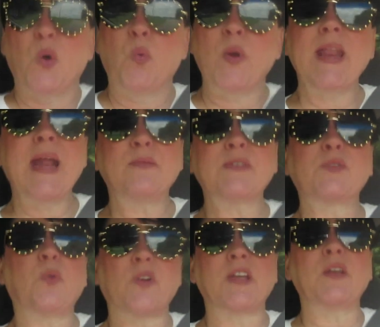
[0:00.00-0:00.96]
when I was
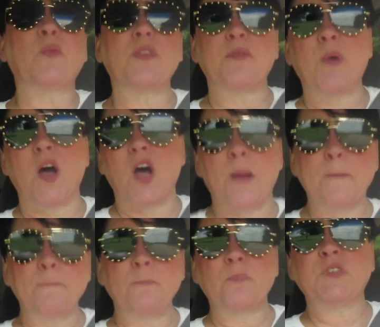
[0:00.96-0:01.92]
working with
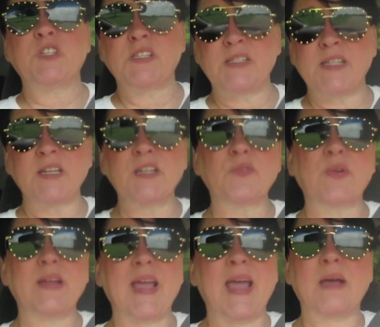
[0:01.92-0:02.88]
mom, she's still in
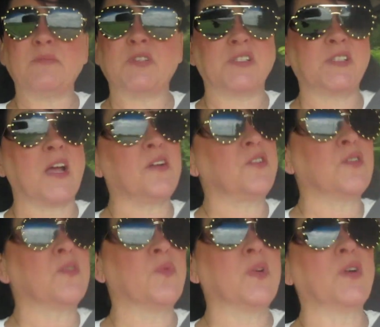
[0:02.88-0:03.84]
rehab. She's not
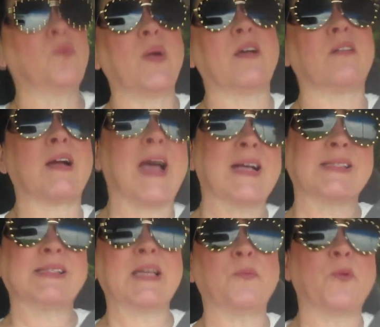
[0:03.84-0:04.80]
doing real well, guys.
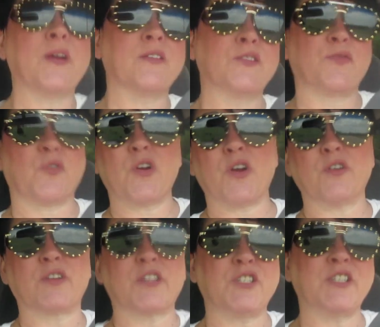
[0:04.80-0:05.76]
Say prayers for her
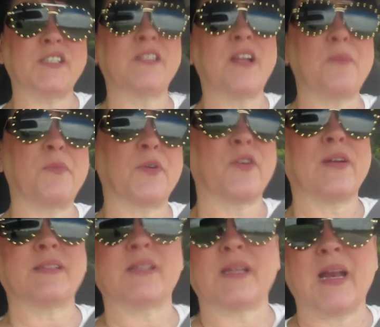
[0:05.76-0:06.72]
because she's not
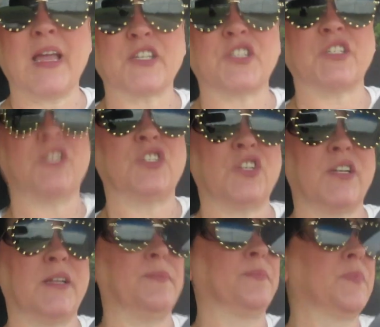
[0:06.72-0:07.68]
progressing like she
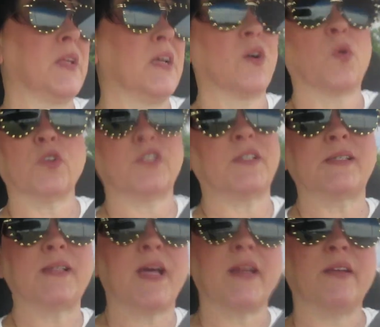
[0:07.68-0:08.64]
should. Or she's
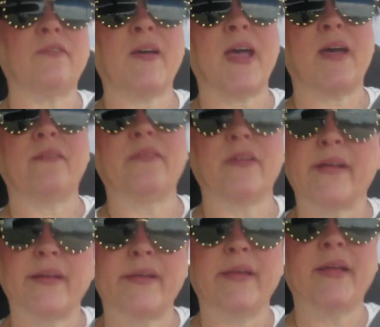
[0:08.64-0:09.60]
95,
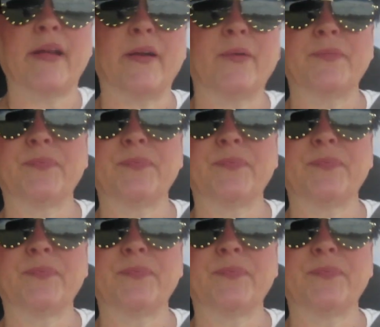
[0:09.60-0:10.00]
you know.